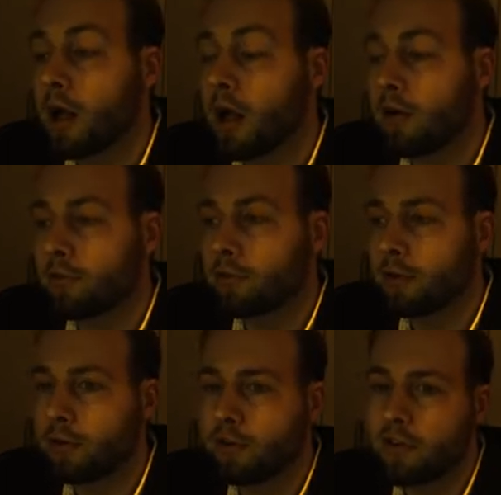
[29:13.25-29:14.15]
After
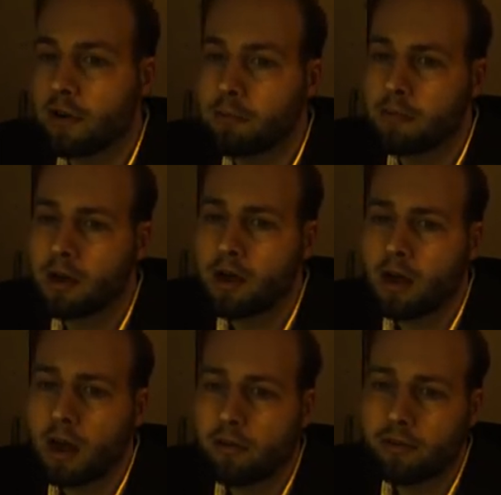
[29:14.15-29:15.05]
a long time,
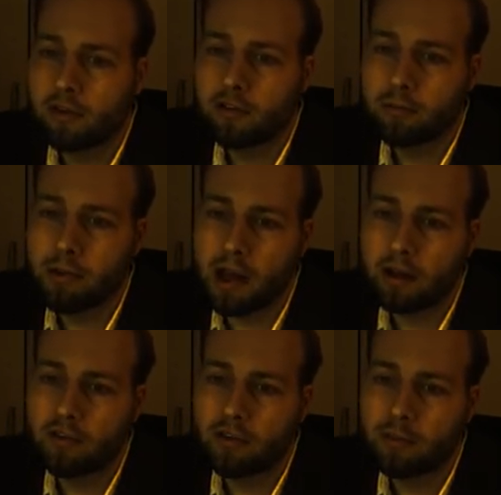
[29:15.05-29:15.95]
I ventured
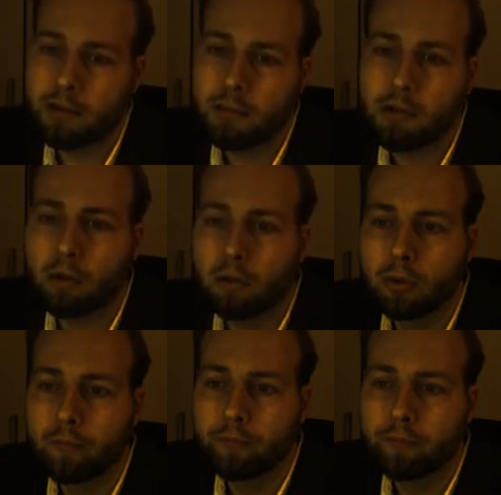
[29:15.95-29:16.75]
back to the peephole,